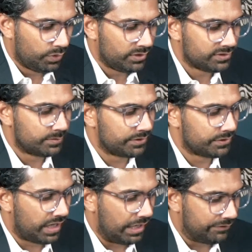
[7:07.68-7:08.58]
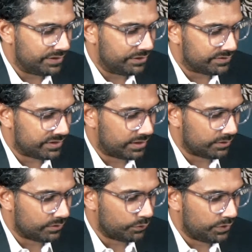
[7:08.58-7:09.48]
What are some other avenues that
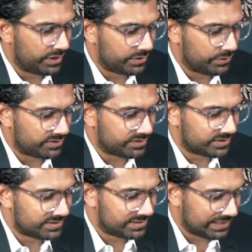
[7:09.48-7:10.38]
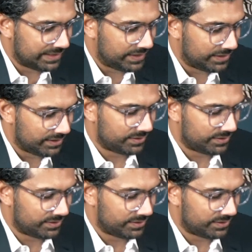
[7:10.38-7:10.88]
we could do as a city